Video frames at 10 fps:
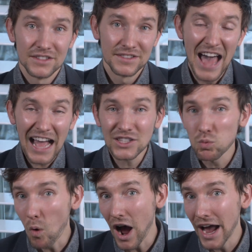That's
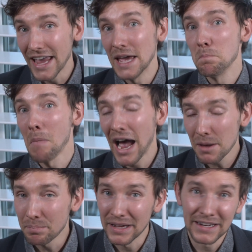why, in my
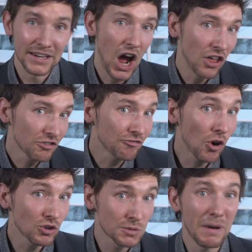opinion, other
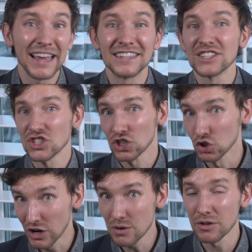folks might
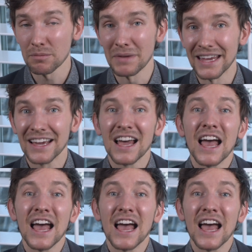disagree with me.